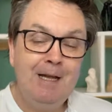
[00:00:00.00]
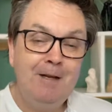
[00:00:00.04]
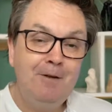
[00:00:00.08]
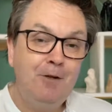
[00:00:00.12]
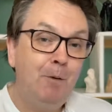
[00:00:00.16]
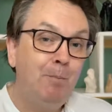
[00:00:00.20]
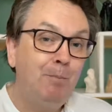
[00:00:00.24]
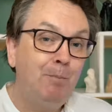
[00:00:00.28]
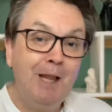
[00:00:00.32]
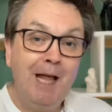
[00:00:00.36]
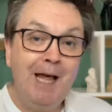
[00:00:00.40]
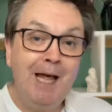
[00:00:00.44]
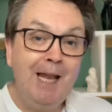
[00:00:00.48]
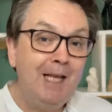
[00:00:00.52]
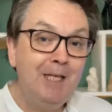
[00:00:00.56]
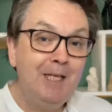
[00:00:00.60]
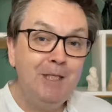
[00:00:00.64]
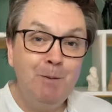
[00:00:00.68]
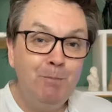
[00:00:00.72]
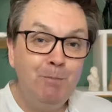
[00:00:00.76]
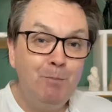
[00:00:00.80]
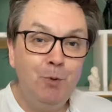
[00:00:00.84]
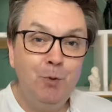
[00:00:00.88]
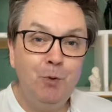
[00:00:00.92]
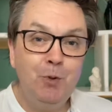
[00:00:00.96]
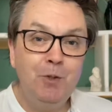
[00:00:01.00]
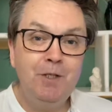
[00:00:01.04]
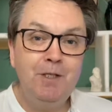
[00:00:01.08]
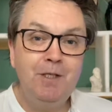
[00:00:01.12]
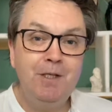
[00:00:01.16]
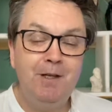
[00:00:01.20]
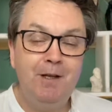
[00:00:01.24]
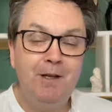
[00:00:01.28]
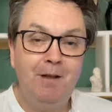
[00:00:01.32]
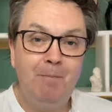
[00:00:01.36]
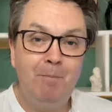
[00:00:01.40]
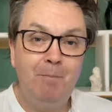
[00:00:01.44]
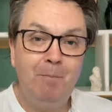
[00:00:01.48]
Now, planning's
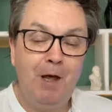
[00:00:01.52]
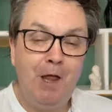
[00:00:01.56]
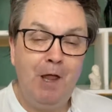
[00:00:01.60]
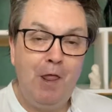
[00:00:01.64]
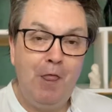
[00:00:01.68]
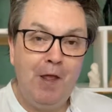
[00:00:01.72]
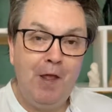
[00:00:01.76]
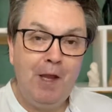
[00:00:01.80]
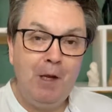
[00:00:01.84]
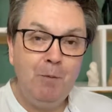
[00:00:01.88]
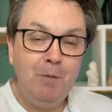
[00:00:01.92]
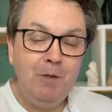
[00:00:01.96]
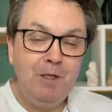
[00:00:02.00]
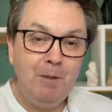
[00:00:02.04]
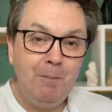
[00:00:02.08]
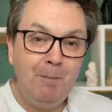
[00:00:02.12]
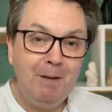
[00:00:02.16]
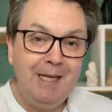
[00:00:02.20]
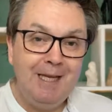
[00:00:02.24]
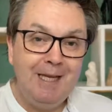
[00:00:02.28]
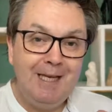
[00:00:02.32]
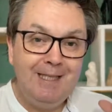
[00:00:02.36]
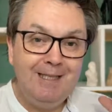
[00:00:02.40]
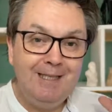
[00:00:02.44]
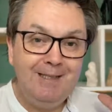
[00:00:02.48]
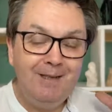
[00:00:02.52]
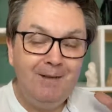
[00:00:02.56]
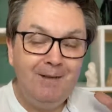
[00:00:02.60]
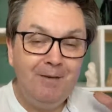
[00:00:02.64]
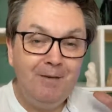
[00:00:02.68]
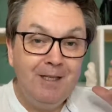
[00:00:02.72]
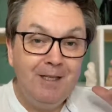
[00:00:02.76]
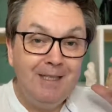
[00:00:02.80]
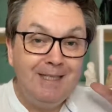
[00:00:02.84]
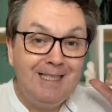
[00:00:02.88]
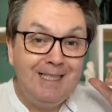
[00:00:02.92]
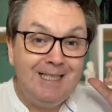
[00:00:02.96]
important, but I think when you're beginning to